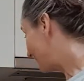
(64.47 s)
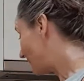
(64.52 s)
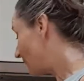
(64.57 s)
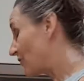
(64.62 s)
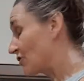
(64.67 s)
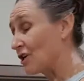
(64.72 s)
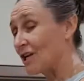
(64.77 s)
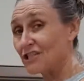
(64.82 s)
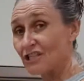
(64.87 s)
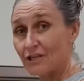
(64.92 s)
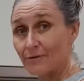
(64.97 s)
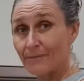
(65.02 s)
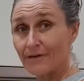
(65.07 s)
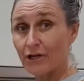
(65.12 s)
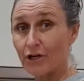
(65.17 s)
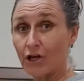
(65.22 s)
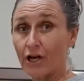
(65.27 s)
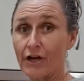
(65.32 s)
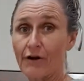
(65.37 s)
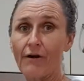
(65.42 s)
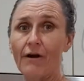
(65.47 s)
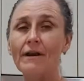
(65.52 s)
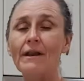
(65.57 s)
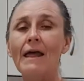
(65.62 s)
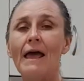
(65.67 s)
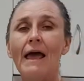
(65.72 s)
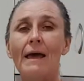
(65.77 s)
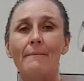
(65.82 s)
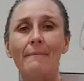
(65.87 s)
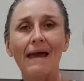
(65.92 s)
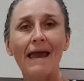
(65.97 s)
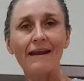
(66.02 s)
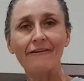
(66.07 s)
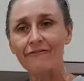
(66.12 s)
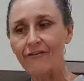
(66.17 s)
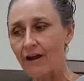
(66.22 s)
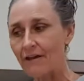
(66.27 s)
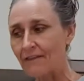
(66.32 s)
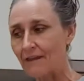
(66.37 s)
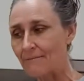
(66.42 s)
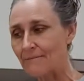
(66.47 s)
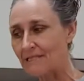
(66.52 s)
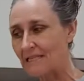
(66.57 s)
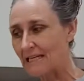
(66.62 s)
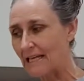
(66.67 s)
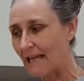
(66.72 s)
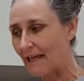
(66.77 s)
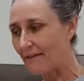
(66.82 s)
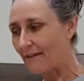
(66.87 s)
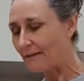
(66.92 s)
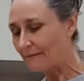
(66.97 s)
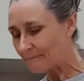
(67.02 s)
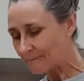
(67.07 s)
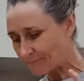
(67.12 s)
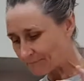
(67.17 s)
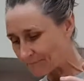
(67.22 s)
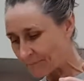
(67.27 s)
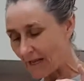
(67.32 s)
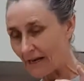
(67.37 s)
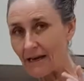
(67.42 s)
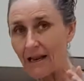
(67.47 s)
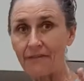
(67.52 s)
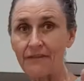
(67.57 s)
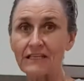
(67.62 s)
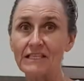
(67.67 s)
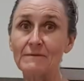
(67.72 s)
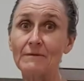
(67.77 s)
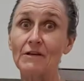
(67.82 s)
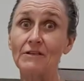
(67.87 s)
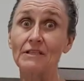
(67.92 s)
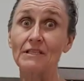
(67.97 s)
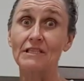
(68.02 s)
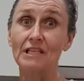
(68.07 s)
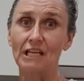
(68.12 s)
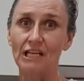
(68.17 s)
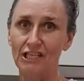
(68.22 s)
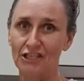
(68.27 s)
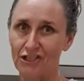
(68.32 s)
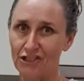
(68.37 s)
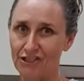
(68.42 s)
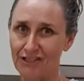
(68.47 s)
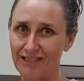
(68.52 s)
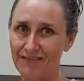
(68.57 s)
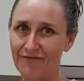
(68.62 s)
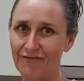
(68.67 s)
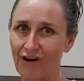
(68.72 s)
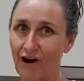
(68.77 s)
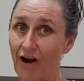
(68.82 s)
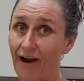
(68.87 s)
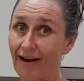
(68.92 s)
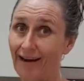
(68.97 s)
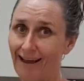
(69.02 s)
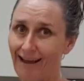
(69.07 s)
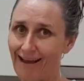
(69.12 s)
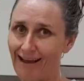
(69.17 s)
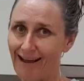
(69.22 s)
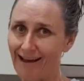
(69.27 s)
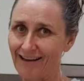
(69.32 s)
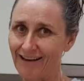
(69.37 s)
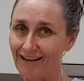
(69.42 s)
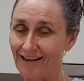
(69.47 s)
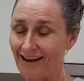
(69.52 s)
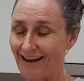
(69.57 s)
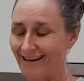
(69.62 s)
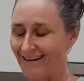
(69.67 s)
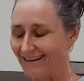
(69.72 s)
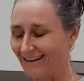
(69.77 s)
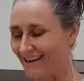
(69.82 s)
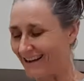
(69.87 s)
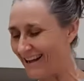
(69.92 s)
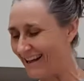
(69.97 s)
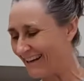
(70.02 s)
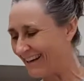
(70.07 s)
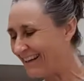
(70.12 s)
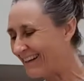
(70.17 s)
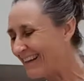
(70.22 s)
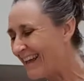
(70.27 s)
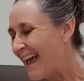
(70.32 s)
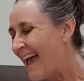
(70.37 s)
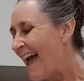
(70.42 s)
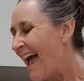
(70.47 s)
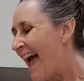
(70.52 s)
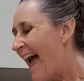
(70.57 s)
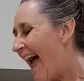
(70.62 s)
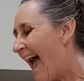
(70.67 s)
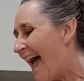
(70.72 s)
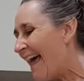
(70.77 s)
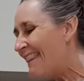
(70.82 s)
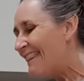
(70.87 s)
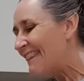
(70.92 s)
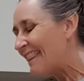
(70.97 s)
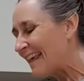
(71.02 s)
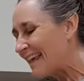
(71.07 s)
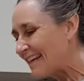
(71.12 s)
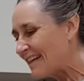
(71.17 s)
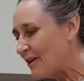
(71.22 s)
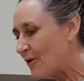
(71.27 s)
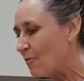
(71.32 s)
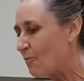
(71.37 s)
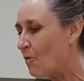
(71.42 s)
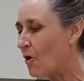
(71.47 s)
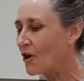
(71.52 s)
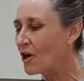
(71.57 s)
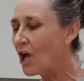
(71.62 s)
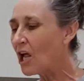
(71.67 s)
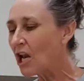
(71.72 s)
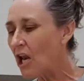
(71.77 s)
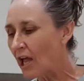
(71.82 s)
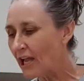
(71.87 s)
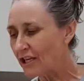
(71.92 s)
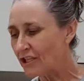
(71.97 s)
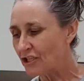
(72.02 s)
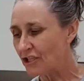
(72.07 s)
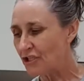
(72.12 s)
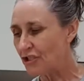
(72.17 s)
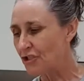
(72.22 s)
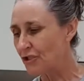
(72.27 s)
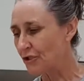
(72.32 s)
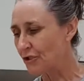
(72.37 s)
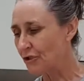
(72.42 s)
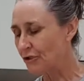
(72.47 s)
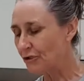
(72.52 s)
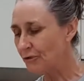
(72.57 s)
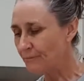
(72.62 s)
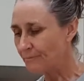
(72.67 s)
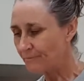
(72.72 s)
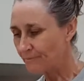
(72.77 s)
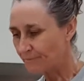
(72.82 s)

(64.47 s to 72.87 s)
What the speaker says: which I did a bit earlier on, pan fry them together, and nothing smells as delicious as frying onion and garlic. And then what I like to do